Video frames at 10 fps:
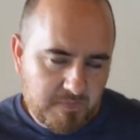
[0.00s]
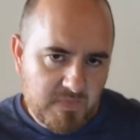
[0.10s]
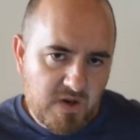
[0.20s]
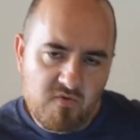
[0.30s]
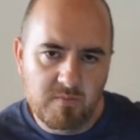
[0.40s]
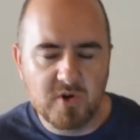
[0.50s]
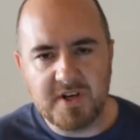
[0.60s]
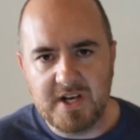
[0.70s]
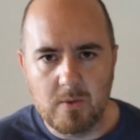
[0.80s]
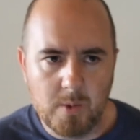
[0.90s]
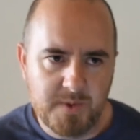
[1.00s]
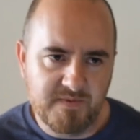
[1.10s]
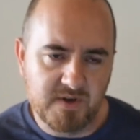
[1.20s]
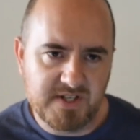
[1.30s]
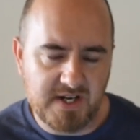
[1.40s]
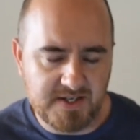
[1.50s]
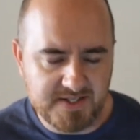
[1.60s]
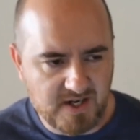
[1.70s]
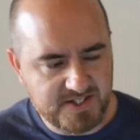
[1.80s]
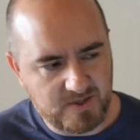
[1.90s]
from looking at what we've looked at and
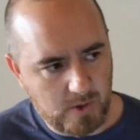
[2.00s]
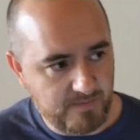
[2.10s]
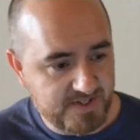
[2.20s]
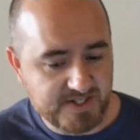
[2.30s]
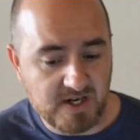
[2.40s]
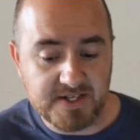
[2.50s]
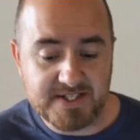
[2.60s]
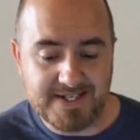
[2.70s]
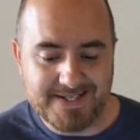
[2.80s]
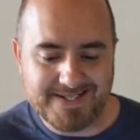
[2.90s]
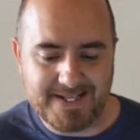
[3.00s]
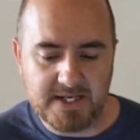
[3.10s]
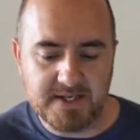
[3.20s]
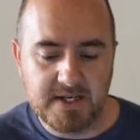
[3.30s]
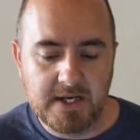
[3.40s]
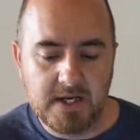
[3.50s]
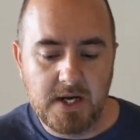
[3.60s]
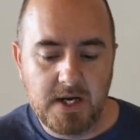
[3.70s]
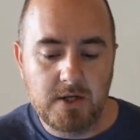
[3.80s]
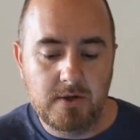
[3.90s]
discussing what we've discussed is that
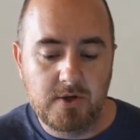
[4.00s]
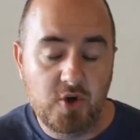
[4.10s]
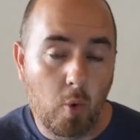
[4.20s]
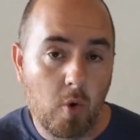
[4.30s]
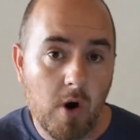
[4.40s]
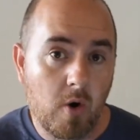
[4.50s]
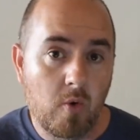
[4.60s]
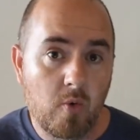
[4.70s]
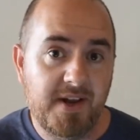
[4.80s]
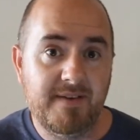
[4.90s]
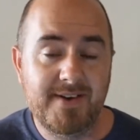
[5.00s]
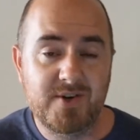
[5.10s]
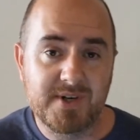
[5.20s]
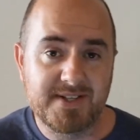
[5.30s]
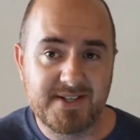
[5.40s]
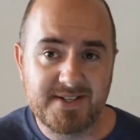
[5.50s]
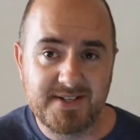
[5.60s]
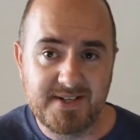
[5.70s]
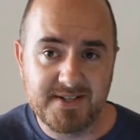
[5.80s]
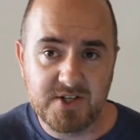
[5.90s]
your own individual
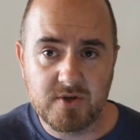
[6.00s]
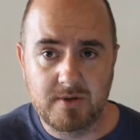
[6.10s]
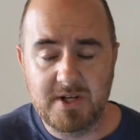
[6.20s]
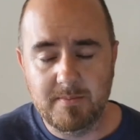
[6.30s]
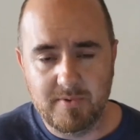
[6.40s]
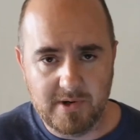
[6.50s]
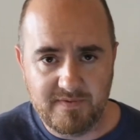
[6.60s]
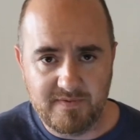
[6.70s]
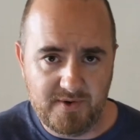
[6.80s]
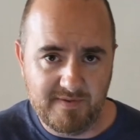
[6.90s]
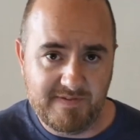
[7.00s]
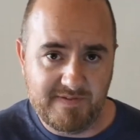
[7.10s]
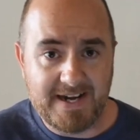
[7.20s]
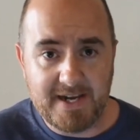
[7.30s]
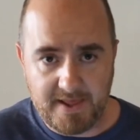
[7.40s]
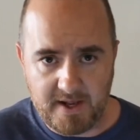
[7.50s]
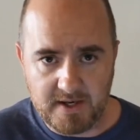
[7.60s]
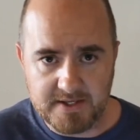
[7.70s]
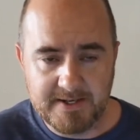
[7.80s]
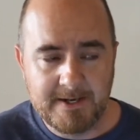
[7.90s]
consistency is extremely important for you to find
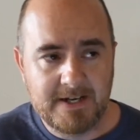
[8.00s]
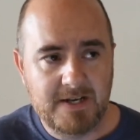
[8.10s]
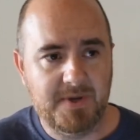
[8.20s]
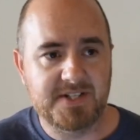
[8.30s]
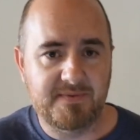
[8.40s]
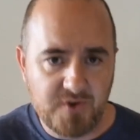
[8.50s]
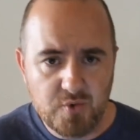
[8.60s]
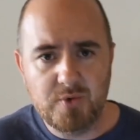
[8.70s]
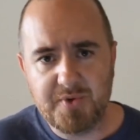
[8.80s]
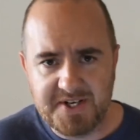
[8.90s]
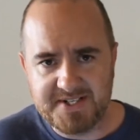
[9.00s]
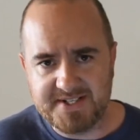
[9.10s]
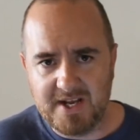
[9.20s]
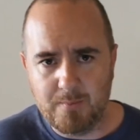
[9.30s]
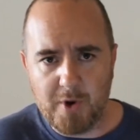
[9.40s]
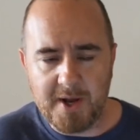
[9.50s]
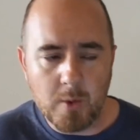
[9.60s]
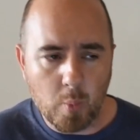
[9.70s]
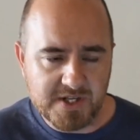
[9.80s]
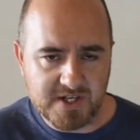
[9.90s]
things, because if you do things the same way,
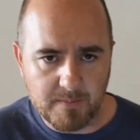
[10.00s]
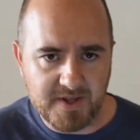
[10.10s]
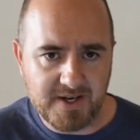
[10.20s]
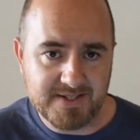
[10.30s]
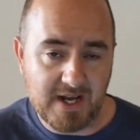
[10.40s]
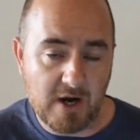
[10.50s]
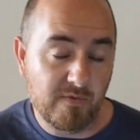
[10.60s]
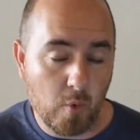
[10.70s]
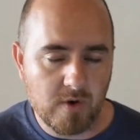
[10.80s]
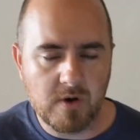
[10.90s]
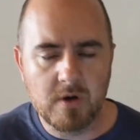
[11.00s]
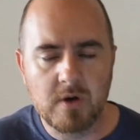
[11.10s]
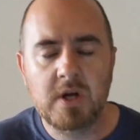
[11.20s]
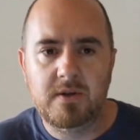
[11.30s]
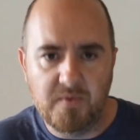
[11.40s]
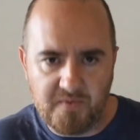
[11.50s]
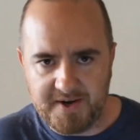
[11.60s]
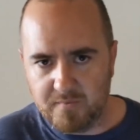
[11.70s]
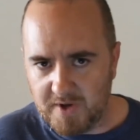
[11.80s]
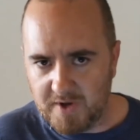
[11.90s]
when something is out of order, you
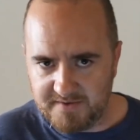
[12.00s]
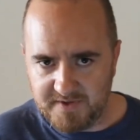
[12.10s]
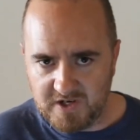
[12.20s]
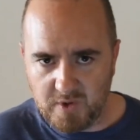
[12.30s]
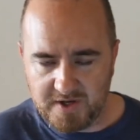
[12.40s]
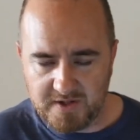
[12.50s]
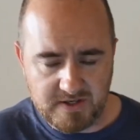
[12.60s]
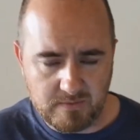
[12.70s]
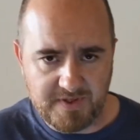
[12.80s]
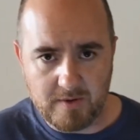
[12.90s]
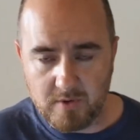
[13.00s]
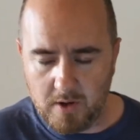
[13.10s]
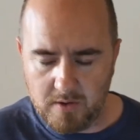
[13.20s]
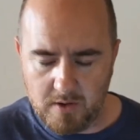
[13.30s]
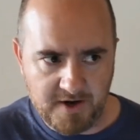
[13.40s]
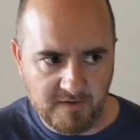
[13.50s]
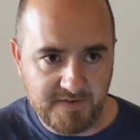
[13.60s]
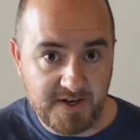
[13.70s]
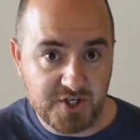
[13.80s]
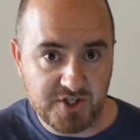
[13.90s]
find it relatively quickly and without a lot of
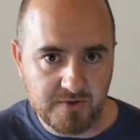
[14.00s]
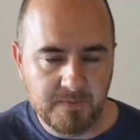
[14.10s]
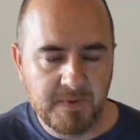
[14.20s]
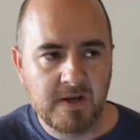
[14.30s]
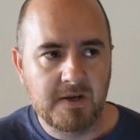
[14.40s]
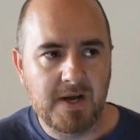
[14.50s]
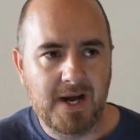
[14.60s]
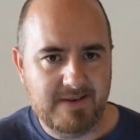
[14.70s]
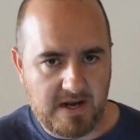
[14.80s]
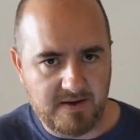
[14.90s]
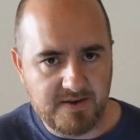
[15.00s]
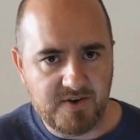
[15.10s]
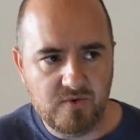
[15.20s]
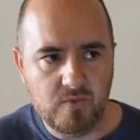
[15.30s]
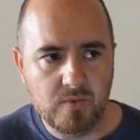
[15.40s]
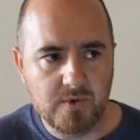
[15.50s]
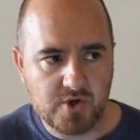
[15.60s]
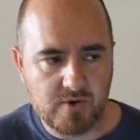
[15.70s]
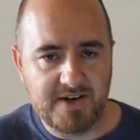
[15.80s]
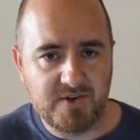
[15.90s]
issue. I tend to
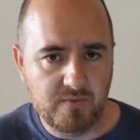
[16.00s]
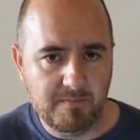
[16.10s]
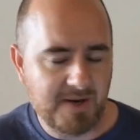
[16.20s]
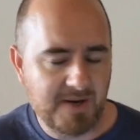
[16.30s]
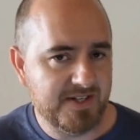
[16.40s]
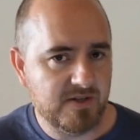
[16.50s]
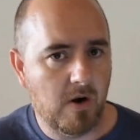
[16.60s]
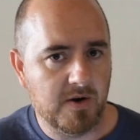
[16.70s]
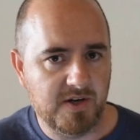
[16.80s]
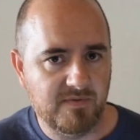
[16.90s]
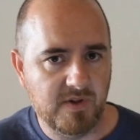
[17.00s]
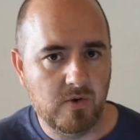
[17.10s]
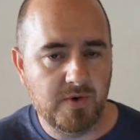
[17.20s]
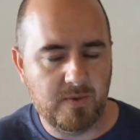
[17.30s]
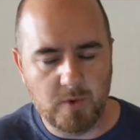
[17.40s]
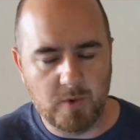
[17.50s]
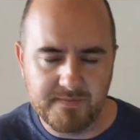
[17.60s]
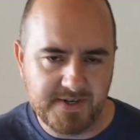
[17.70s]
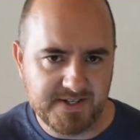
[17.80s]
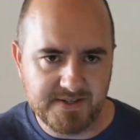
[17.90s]
try to minimize cognitive load, and one of the
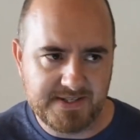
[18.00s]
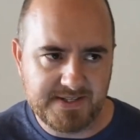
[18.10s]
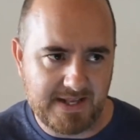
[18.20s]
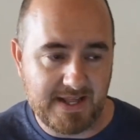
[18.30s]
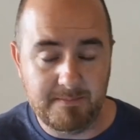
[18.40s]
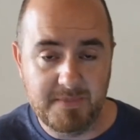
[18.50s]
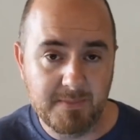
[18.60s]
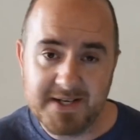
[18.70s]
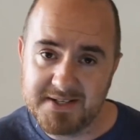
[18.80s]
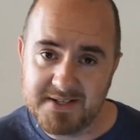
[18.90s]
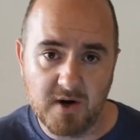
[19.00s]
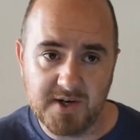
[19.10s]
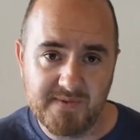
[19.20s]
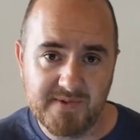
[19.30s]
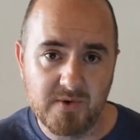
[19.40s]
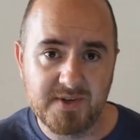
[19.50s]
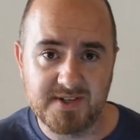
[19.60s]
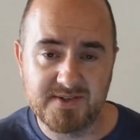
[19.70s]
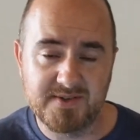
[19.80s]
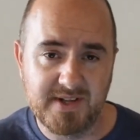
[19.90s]
reasons that minimizes cognitive load is
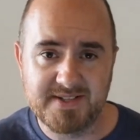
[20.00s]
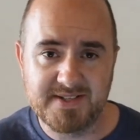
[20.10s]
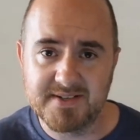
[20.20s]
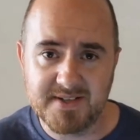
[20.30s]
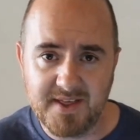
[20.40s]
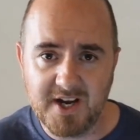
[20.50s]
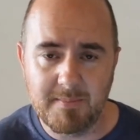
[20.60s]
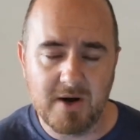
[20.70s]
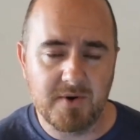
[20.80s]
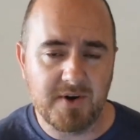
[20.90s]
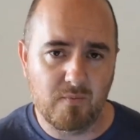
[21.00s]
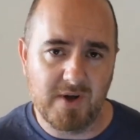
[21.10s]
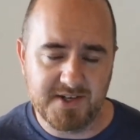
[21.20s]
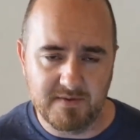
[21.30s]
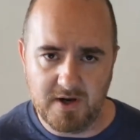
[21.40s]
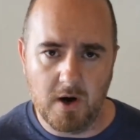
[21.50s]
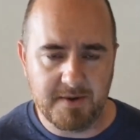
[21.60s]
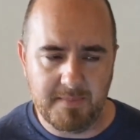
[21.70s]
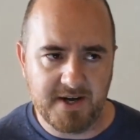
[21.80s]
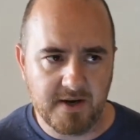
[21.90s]
because there's less things to think about, it's relatively
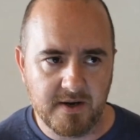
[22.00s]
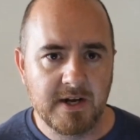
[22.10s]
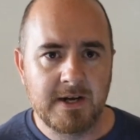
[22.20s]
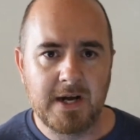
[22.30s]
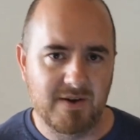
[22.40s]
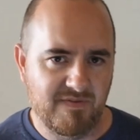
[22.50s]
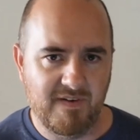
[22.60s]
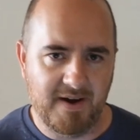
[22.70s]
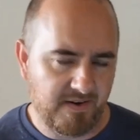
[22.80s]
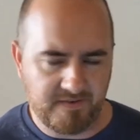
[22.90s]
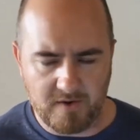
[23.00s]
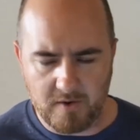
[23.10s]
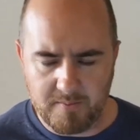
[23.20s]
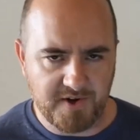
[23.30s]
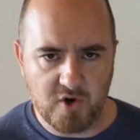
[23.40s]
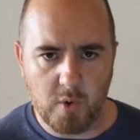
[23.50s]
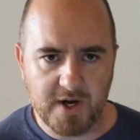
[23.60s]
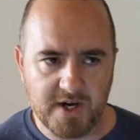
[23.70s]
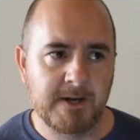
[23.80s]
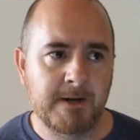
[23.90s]
automated, and your findings are pretty
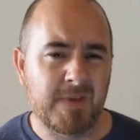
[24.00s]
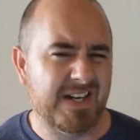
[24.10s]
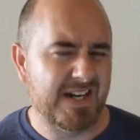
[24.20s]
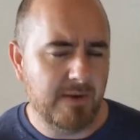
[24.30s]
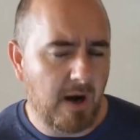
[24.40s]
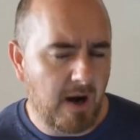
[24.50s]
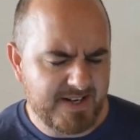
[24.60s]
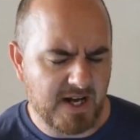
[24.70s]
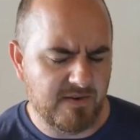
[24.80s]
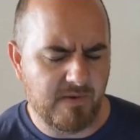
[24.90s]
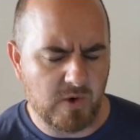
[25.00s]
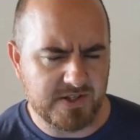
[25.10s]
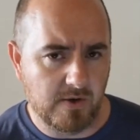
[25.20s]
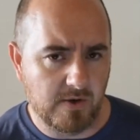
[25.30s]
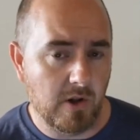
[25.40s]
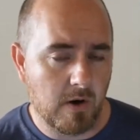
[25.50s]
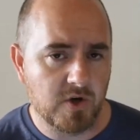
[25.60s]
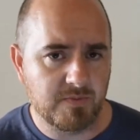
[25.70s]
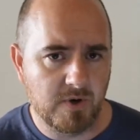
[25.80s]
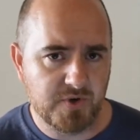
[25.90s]
quick. And I tend to focus on
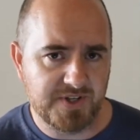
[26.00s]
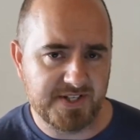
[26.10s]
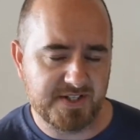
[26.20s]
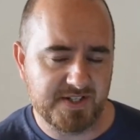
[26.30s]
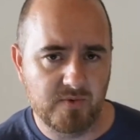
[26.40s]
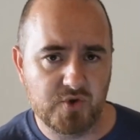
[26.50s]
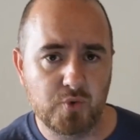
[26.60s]
large motions as opposed to